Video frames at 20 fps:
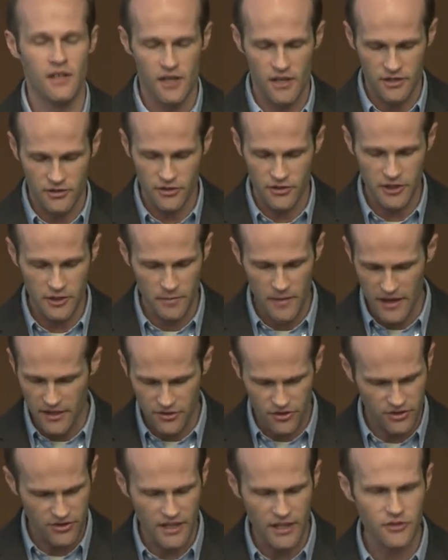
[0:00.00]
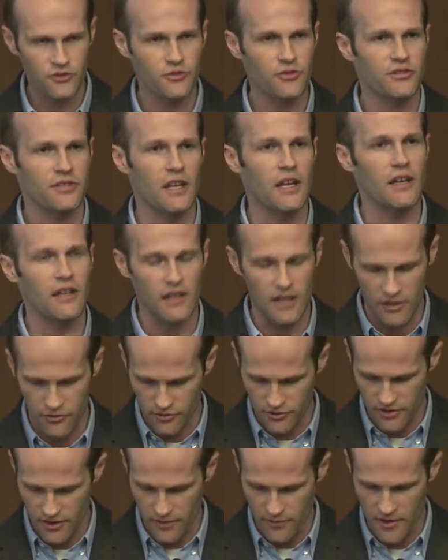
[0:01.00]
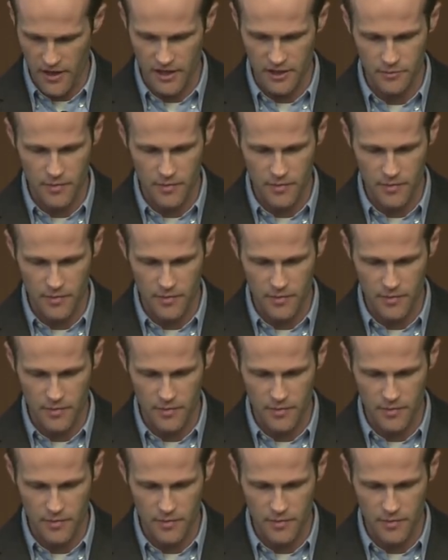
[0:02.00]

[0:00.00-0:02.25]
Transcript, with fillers: So this makes just interesting, interesting things